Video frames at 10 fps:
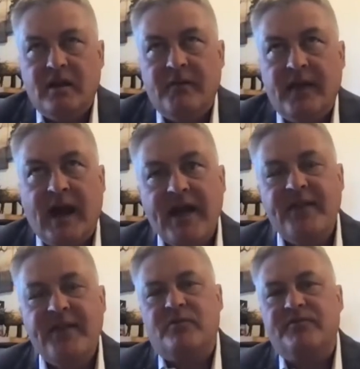that I
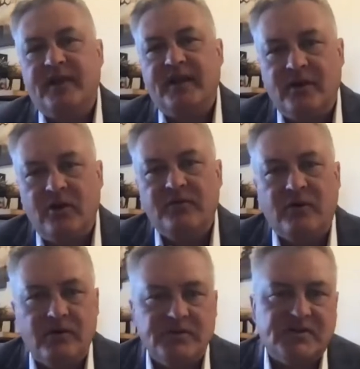think reflect an
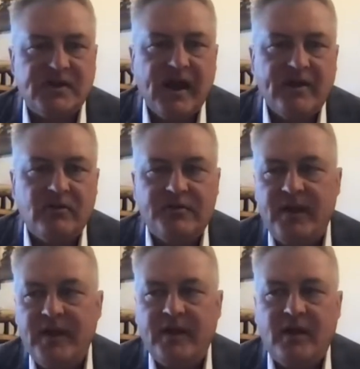overall societal
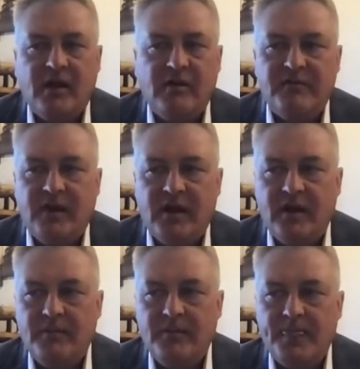thing of